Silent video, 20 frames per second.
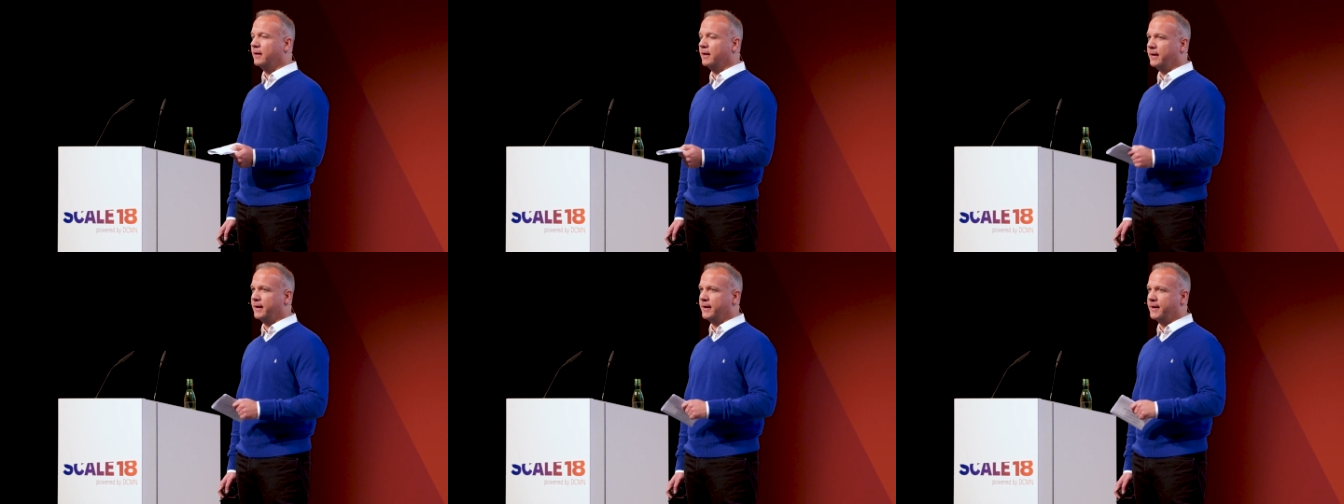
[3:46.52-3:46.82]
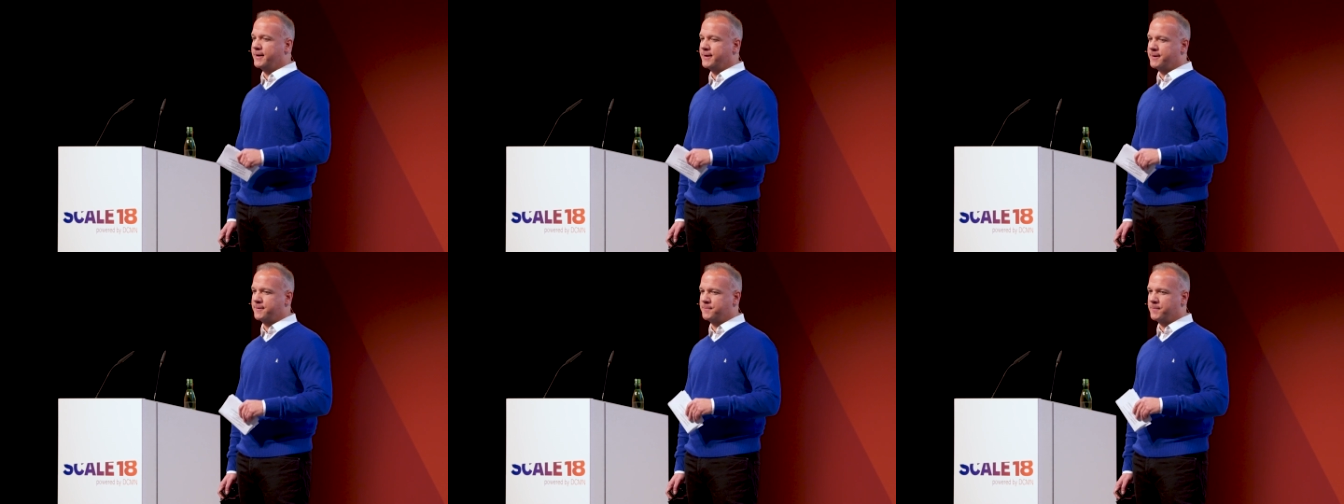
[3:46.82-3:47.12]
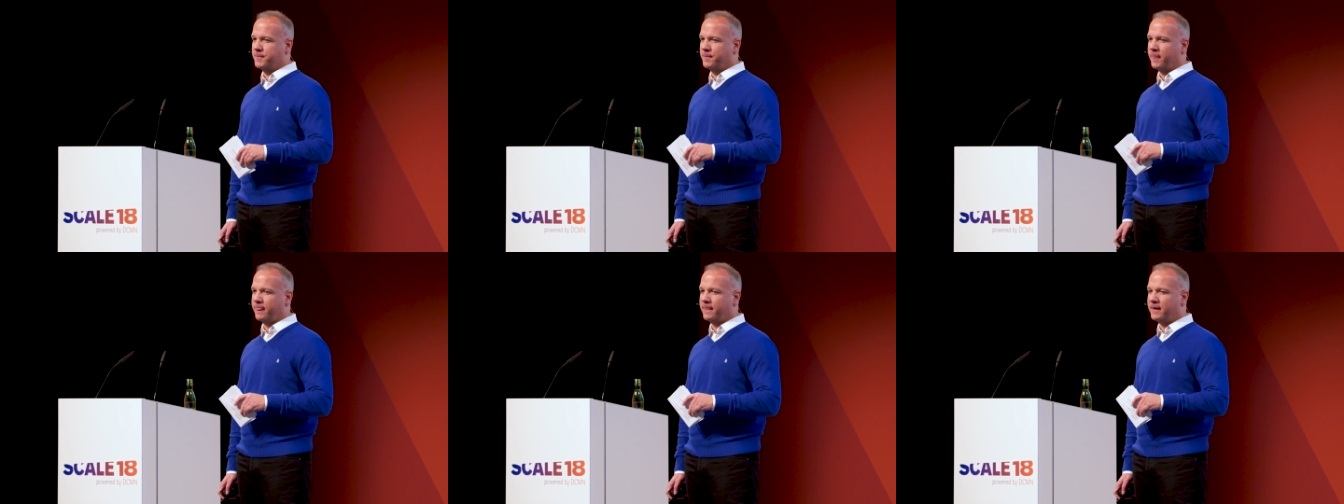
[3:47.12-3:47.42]

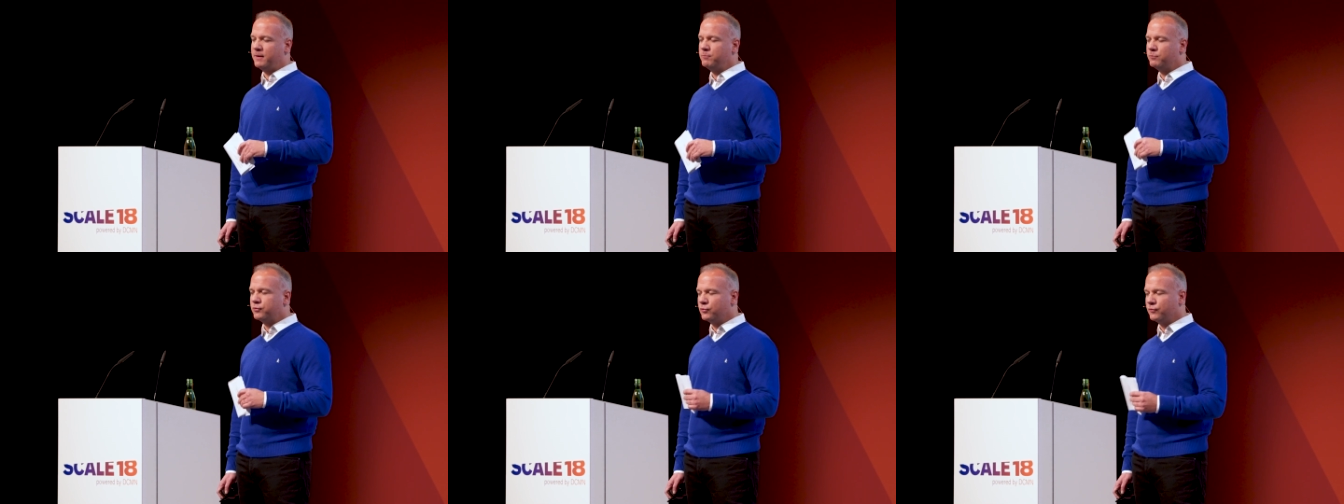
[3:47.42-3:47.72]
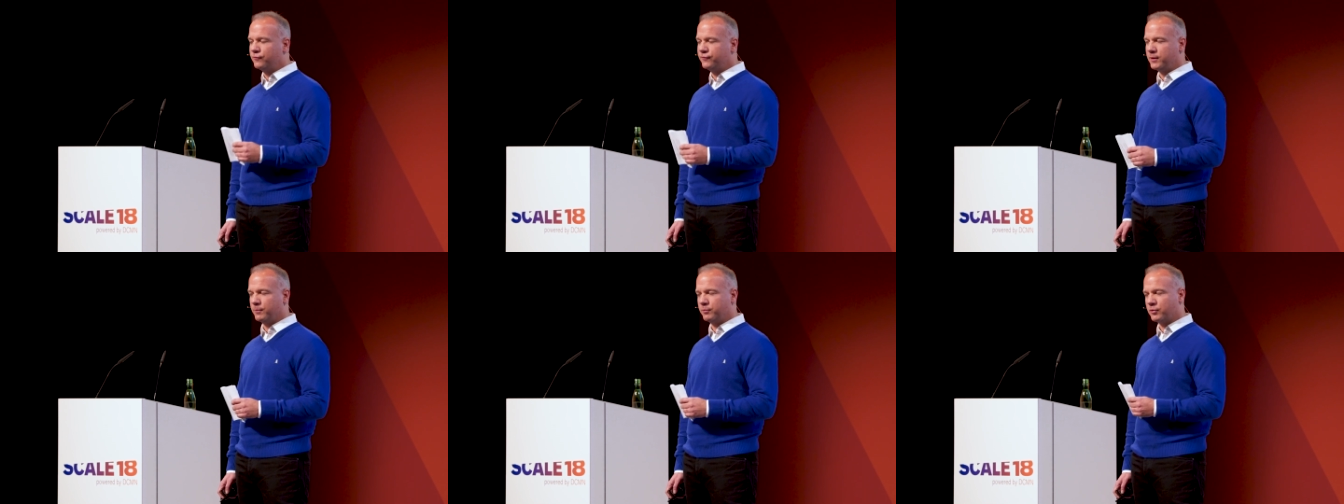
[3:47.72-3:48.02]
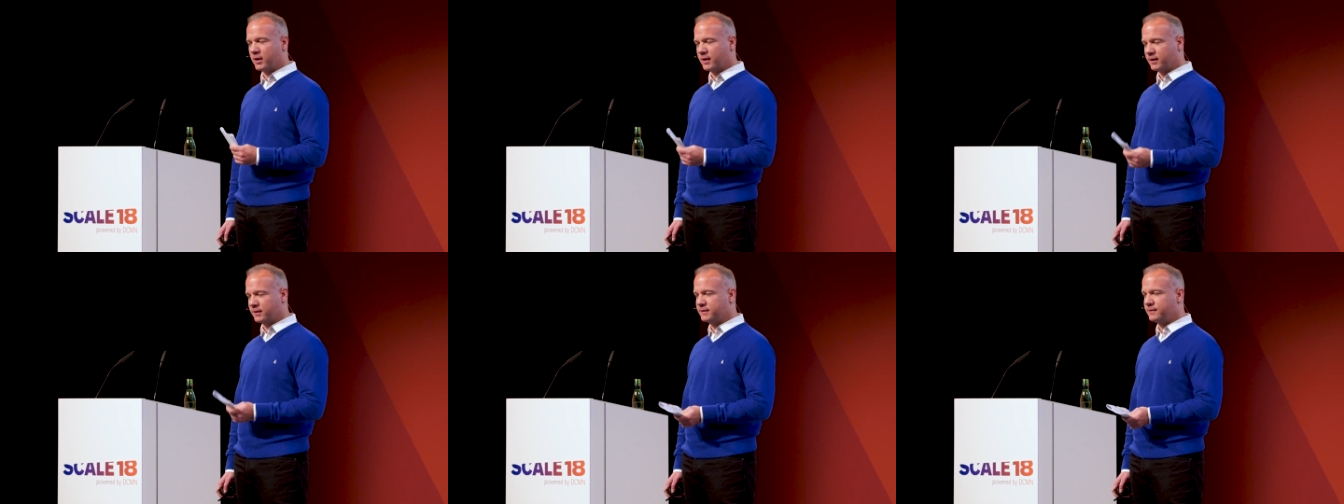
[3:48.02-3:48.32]
um, improve your
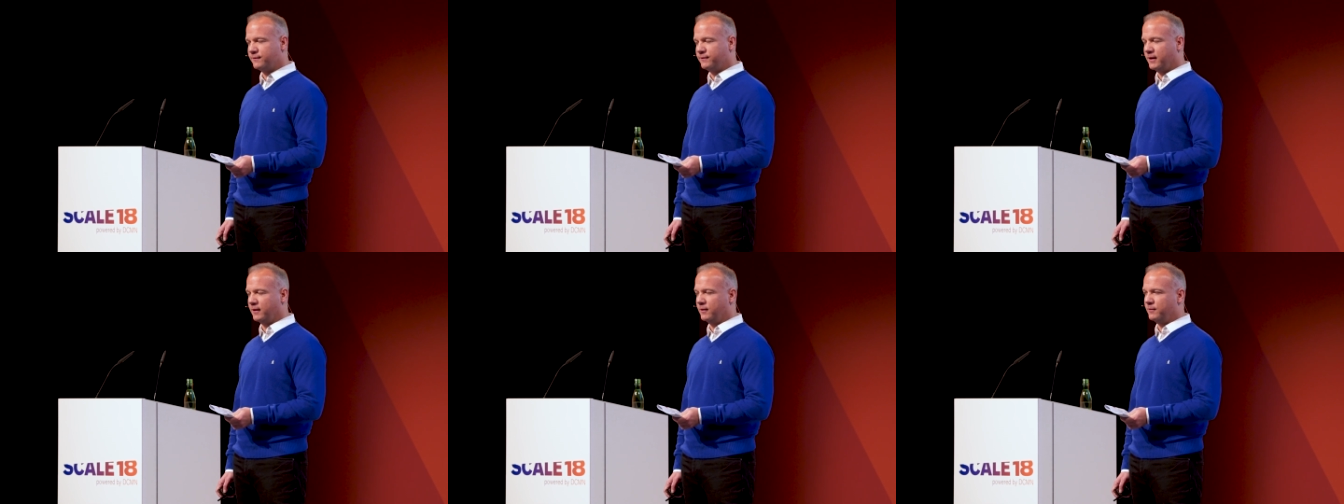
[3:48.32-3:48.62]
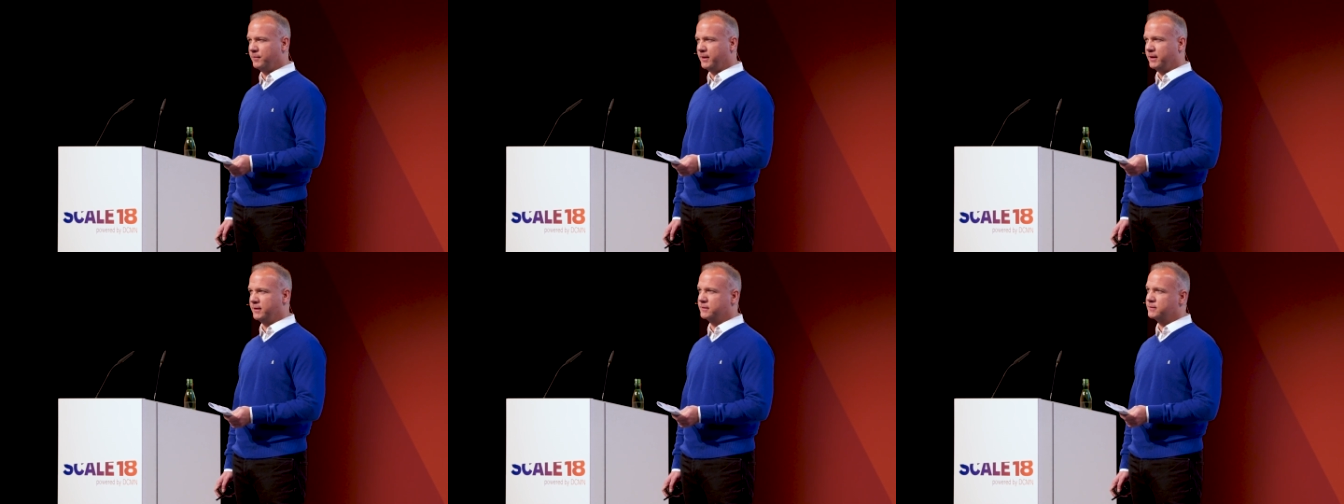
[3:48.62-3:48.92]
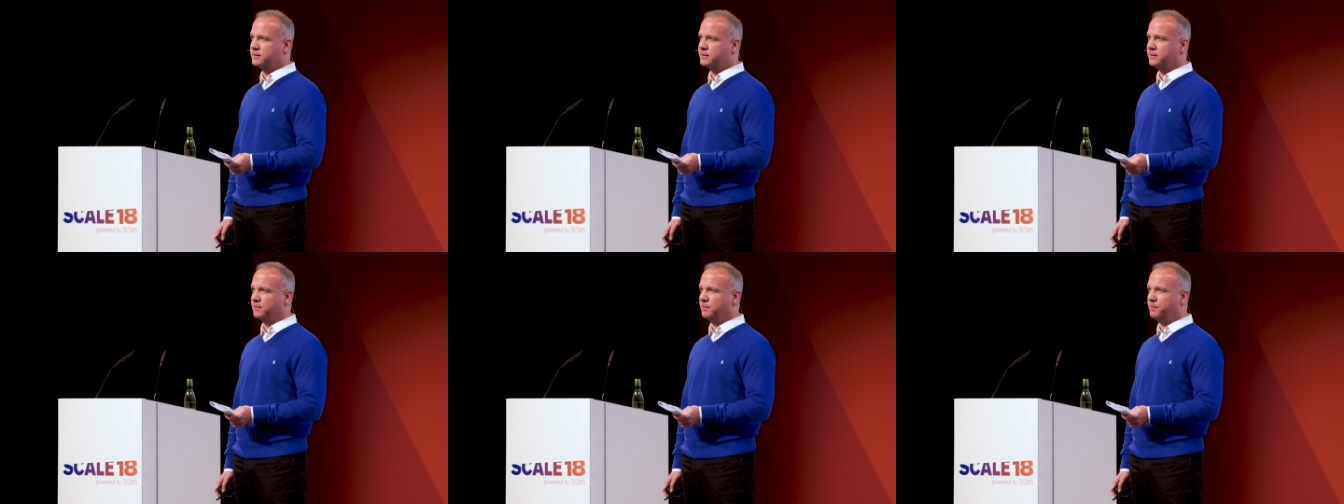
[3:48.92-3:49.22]
product
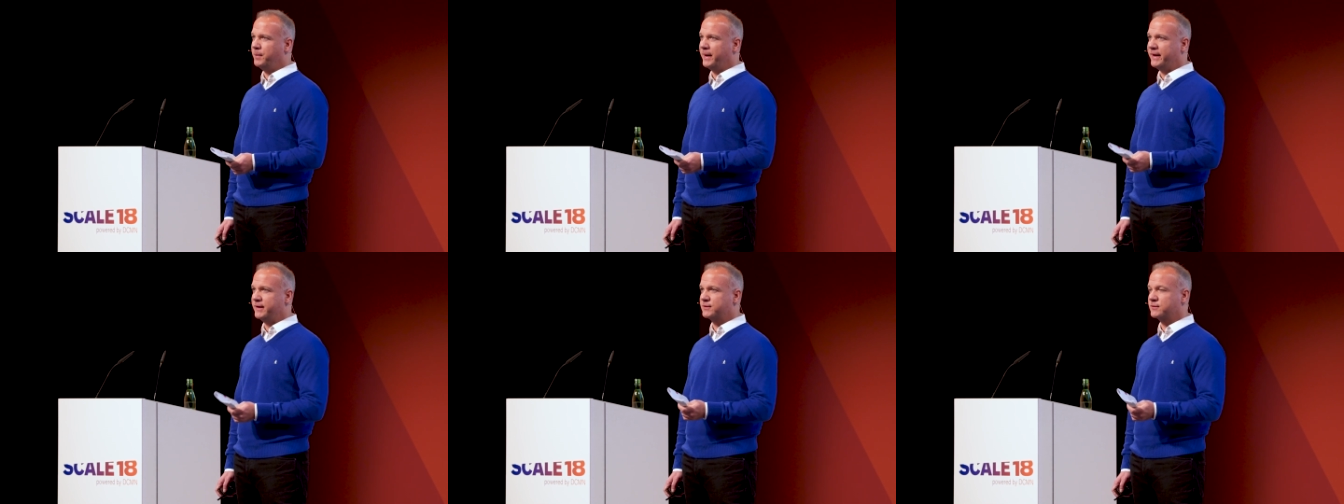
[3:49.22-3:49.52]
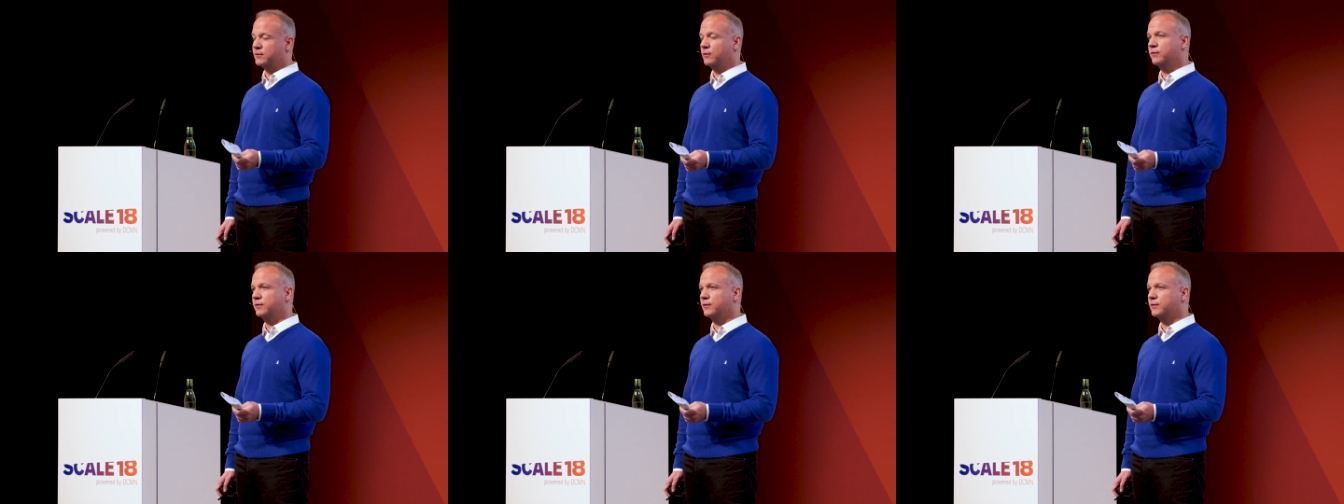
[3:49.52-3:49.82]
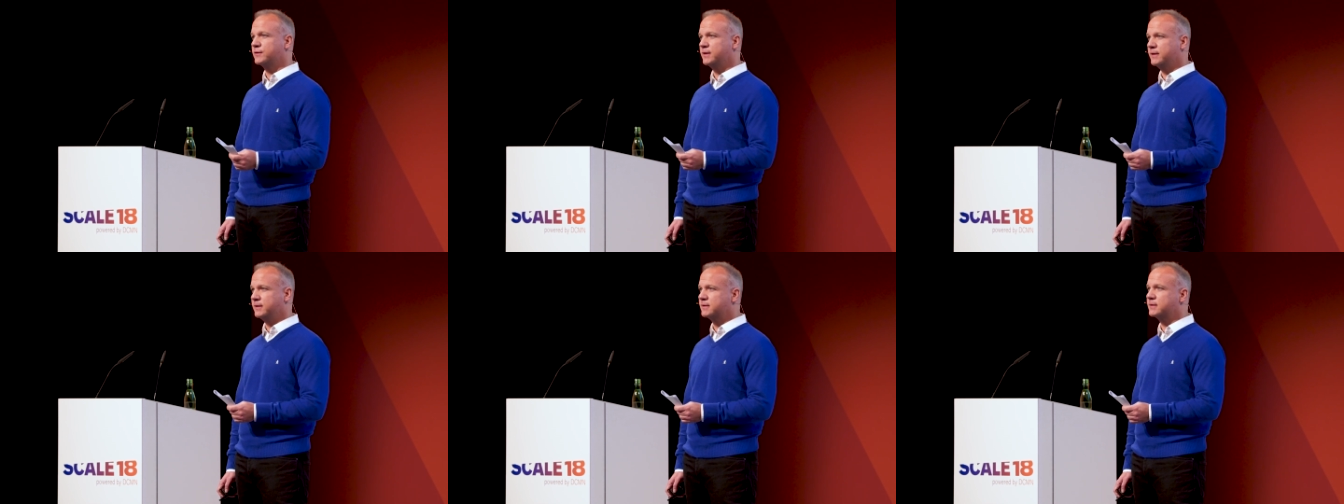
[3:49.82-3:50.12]
development based on
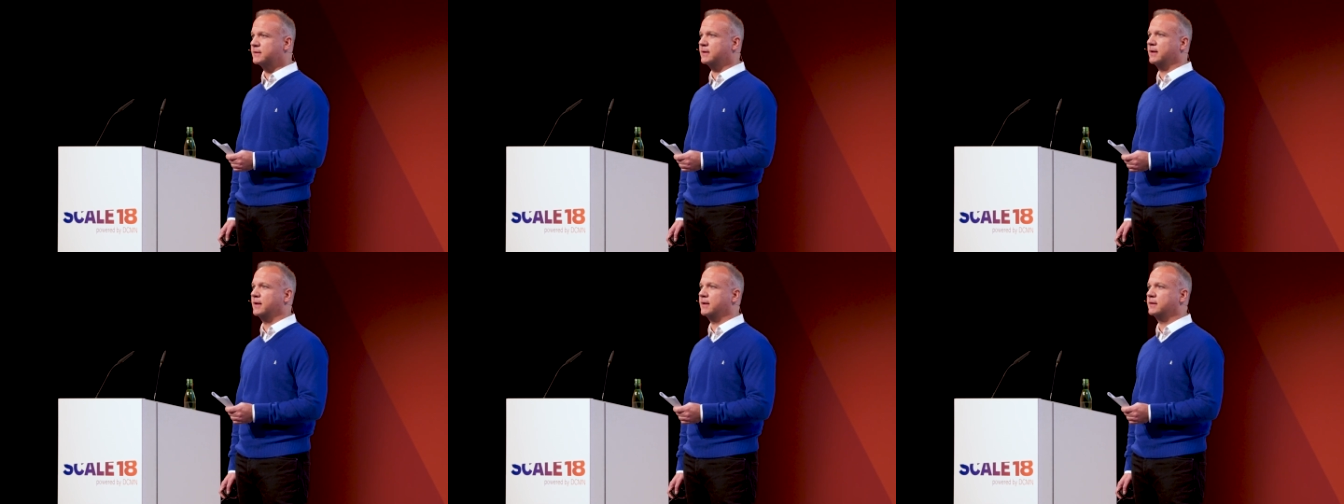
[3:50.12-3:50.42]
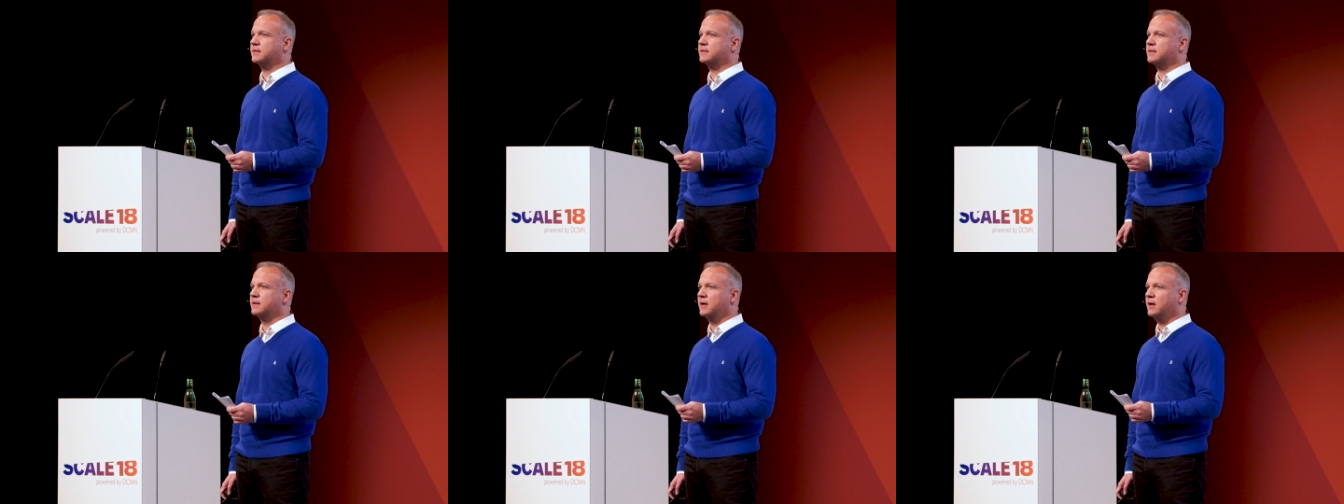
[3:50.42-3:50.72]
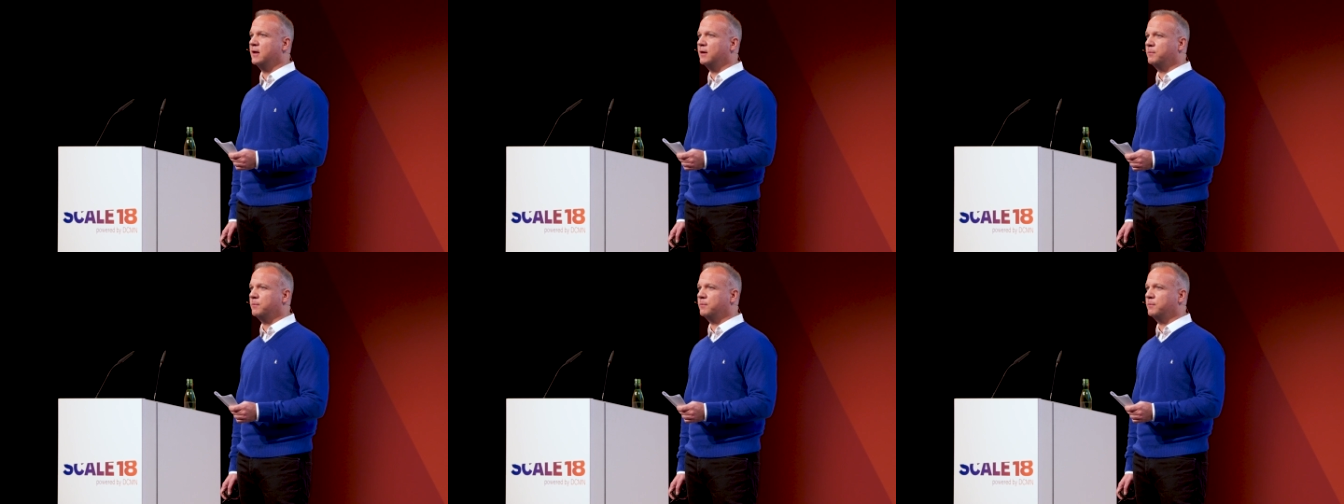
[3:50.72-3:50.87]
those insights,